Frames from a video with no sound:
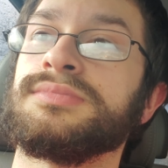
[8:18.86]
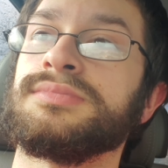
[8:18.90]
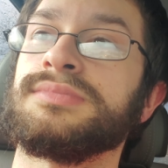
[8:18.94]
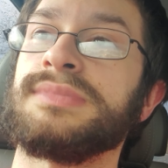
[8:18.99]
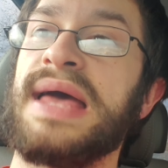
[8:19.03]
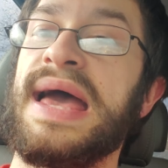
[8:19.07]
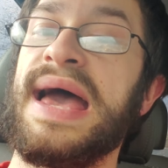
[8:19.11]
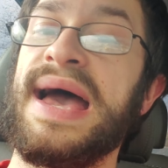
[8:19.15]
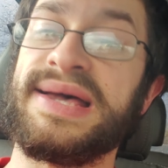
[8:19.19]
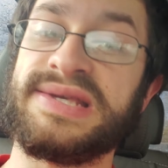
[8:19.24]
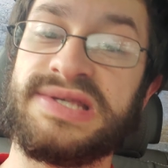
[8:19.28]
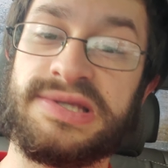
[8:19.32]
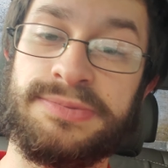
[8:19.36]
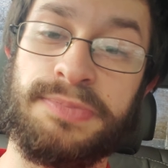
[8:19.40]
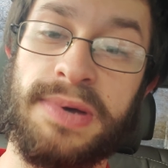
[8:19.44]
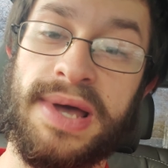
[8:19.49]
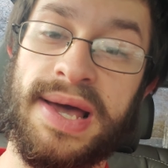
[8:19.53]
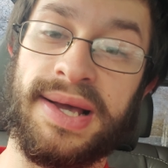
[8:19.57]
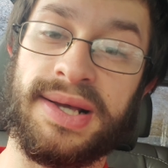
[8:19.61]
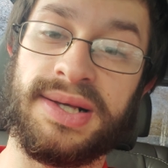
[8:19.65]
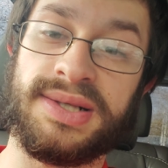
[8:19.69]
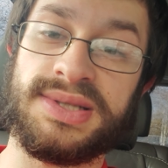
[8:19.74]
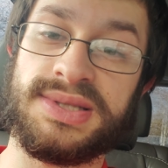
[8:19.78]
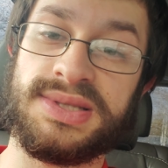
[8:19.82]

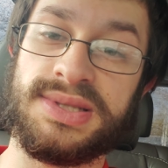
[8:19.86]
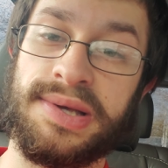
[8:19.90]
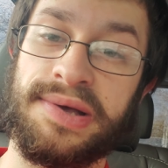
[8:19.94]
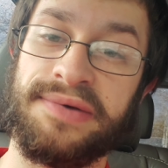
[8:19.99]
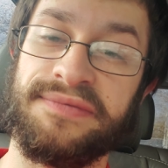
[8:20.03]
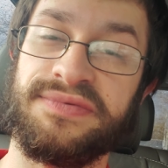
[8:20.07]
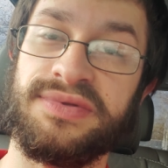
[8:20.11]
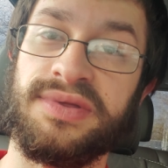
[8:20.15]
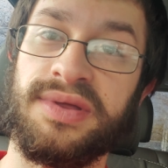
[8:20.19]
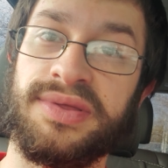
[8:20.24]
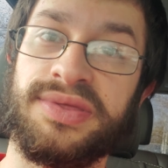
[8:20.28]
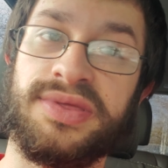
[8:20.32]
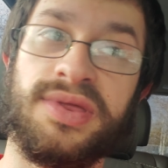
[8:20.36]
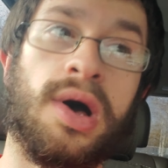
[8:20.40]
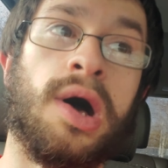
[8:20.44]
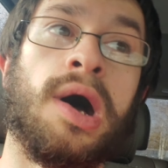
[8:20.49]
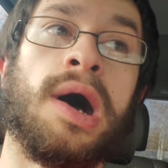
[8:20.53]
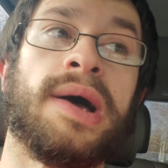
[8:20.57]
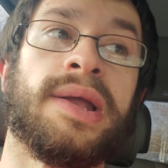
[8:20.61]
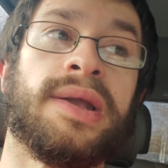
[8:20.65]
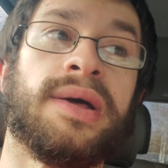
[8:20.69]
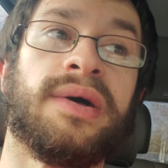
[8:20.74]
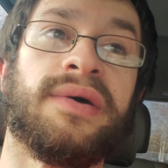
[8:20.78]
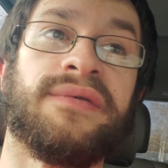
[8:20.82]
aspects of the
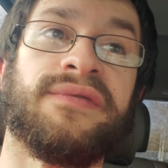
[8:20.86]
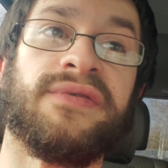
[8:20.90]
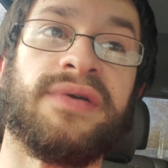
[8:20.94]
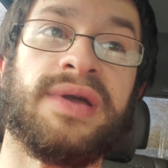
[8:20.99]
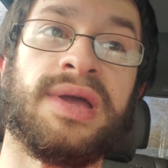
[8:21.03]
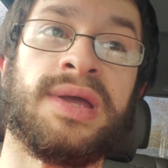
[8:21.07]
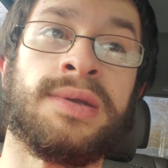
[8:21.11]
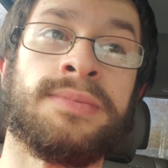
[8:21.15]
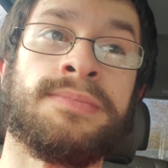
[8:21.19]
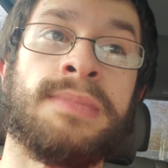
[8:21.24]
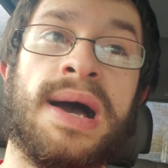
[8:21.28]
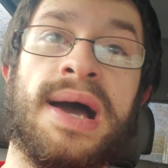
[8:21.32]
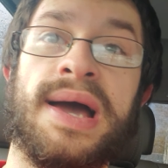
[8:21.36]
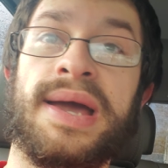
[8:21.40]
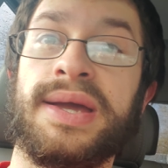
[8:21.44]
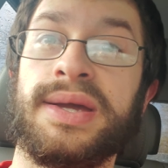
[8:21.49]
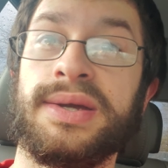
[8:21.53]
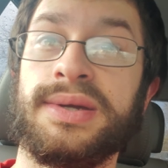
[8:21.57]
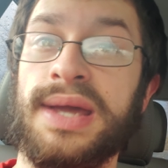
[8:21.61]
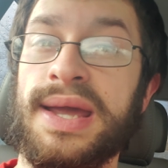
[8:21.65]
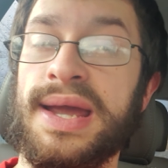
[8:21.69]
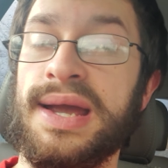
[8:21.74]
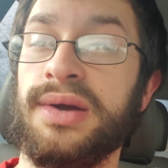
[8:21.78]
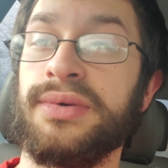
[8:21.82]
thought of in
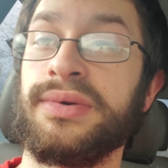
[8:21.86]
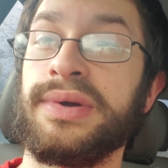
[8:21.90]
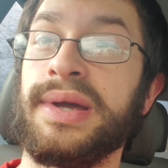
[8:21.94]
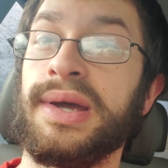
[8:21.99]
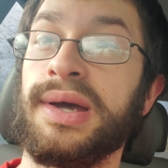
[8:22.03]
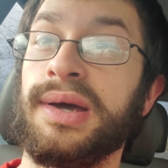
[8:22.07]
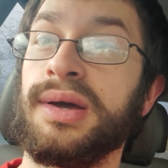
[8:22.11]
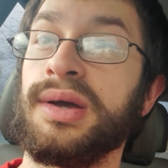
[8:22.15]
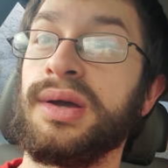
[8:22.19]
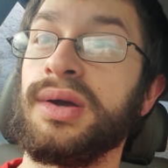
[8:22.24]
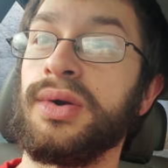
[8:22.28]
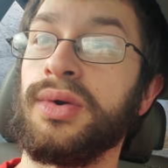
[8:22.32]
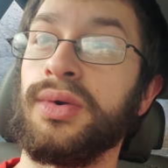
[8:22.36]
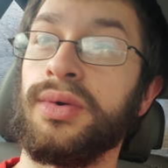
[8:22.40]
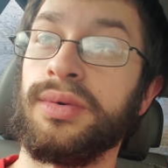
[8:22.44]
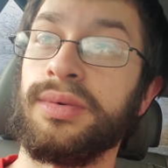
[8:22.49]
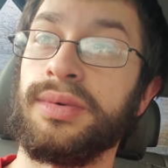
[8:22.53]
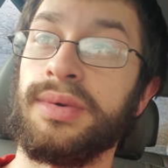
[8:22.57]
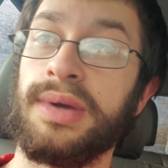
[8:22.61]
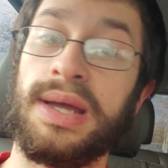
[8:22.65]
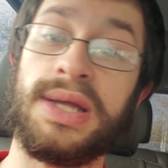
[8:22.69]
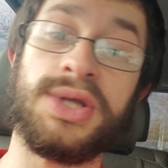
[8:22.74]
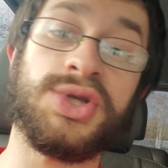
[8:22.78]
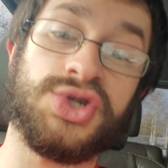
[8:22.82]
my area,
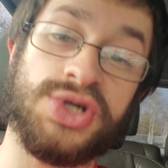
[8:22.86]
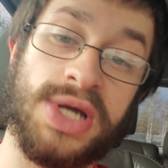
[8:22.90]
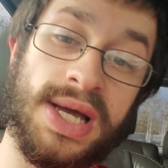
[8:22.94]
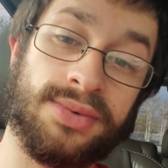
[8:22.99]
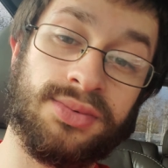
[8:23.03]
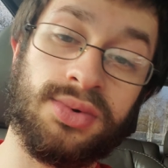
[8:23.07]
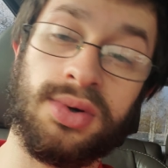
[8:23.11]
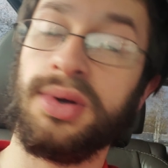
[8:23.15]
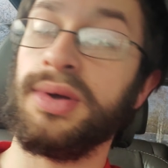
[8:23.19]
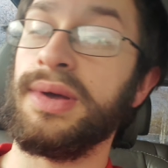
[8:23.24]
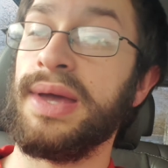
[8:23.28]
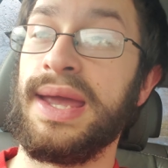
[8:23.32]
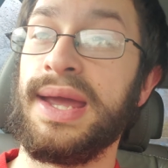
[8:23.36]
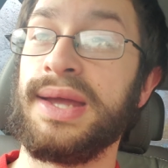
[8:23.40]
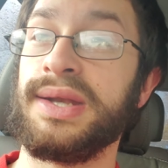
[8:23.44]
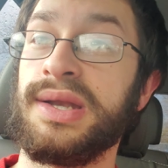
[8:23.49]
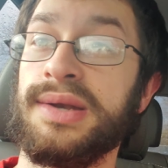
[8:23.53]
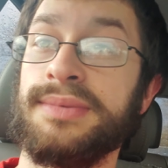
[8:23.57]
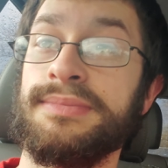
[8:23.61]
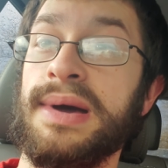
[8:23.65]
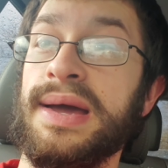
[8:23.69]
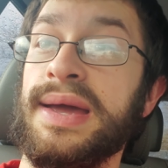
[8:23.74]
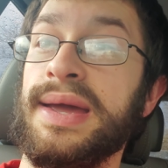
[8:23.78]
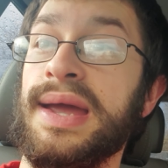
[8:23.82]
in general, and
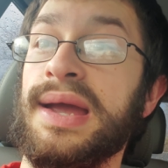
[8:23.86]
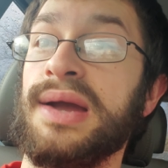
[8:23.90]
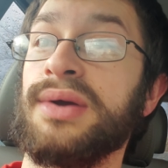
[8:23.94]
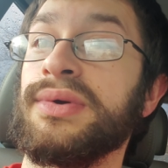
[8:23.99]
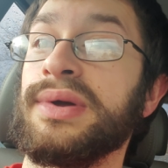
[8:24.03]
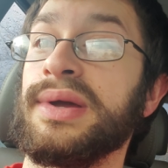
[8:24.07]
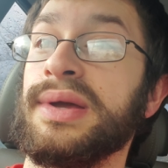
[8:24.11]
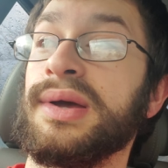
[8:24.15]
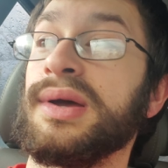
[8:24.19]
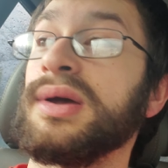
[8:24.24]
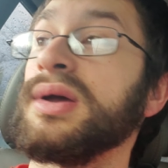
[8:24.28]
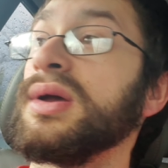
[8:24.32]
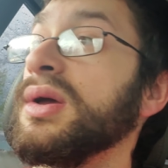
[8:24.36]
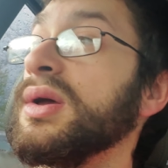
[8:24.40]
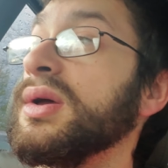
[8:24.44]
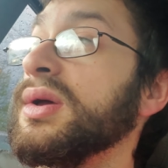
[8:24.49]
in my area.